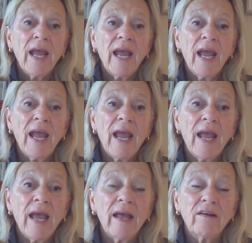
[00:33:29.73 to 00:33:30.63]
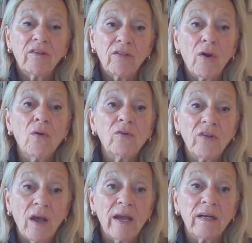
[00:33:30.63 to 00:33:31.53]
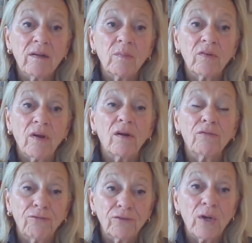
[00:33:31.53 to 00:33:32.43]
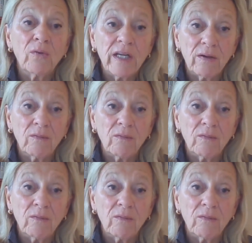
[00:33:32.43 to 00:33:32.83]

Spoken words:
And those items are floating